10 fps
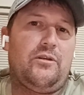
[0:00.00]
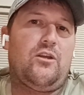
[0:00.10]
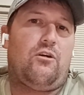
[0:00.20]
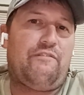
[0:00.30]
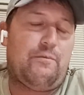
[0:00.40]
you
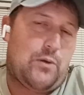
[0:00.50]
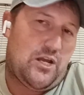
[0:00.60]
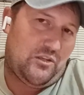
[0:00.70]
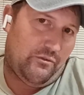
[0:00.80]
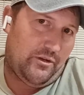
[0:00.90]
get half the
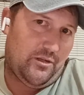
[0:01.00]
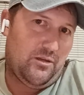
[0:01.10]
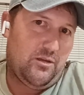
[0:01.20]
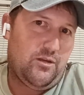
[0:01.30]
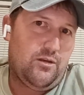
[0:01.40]
price.
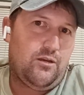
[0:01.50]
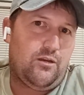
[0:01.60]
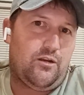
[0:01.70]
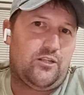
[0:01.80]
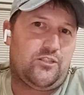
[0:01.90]

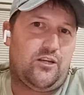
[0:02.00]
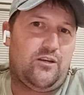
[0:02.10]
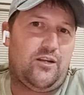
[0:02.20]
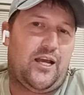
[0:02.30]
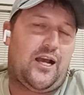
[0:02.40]

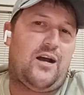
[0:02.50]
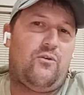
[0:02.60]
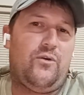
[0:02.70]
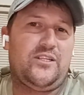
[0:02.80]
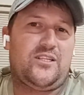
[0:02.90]
So I
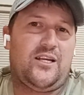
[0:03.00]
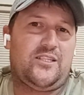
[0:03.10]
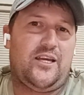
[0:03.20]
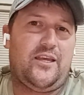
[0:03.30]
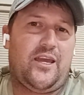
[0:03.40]
always
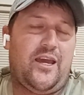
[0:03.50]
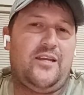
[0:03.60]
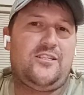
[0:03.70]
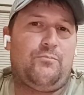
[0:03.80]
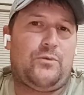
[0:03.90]
say the
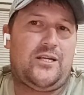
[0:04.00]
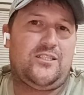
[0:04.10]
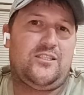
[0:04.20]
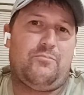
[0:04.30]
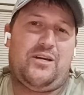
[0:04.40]
kg
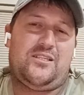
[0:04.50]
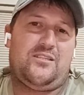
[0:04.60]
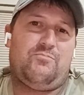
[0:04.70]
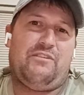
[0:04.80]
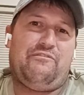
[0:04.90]
price is by
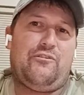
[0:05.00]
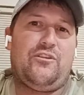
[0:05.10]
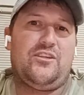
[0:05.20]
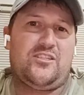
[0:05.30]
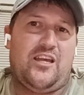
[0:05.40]

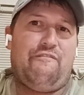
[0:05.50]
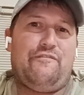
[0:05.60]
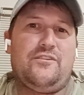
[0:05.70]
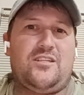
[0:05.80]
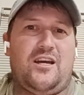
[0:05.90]
far the
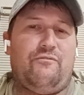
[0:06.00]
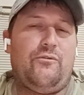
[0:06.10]
safest. I've